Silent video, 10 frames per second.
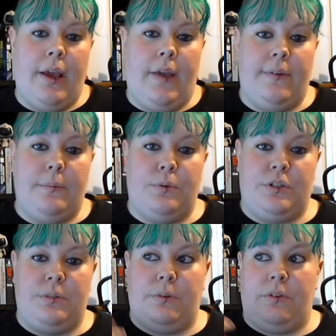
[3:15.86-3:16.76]
and then
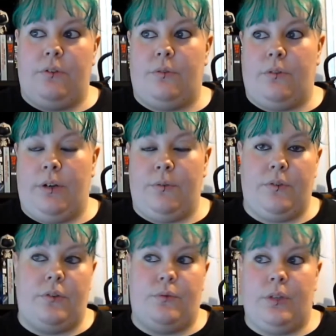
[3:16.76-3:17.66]
pushing myself around for
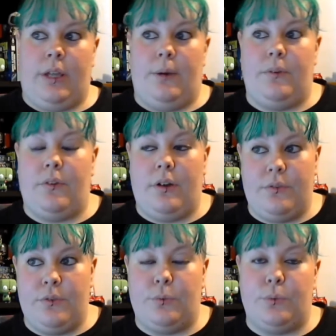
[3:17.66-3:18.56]
several hours
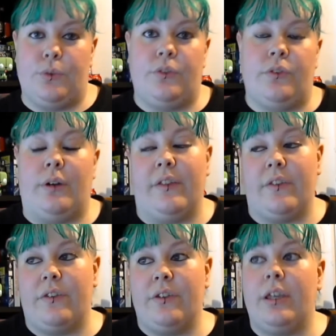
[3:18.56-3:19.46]
afterwards around
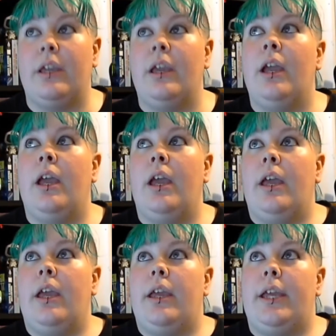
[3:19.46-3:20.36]
the city,
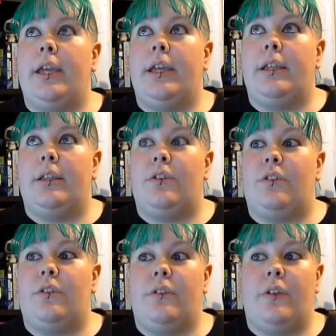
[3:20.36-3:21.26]

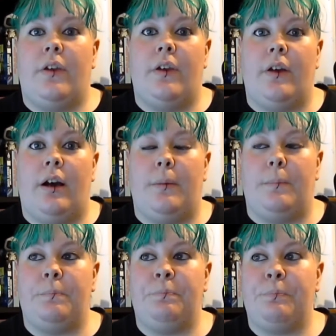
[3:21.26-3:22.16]
it's,
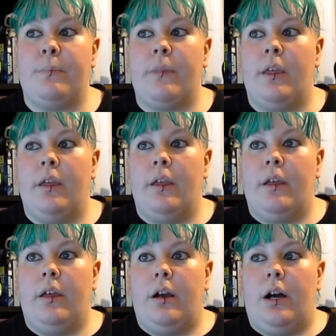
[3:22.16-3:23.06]

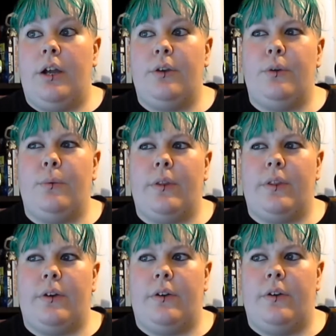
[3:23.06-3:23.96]
I don't know
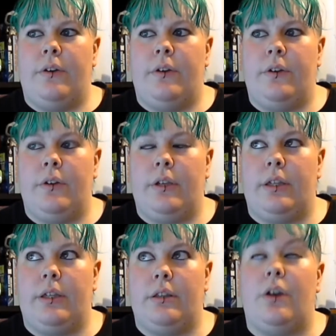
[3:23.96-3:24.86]
whether,
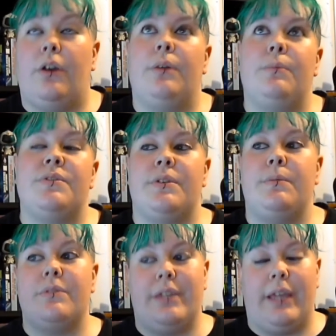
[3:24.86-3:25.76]
no, it was
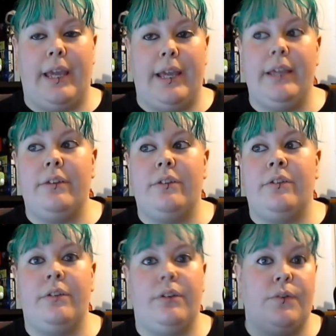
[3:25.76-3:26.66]
the
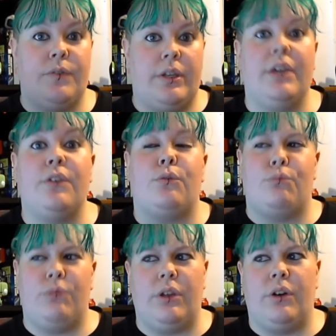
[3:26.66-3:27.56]
heat of the day, because it was a
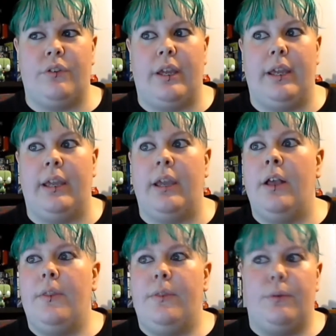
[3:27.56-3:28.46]
really hot day.
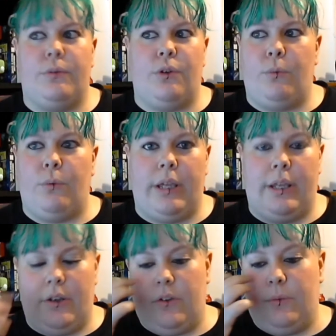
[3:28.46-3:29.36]
There was no
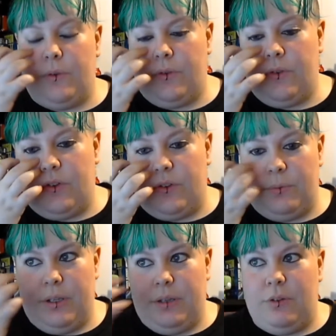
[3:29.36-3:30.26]
wind, it was just
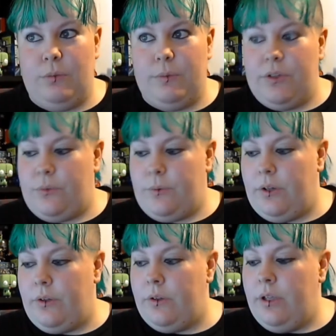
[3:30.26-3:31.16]
pretty humid as
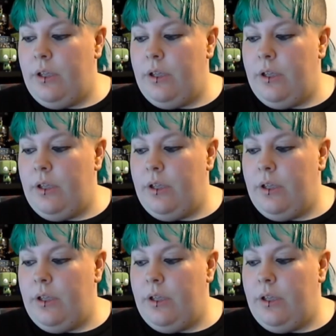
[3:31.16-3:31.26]
well.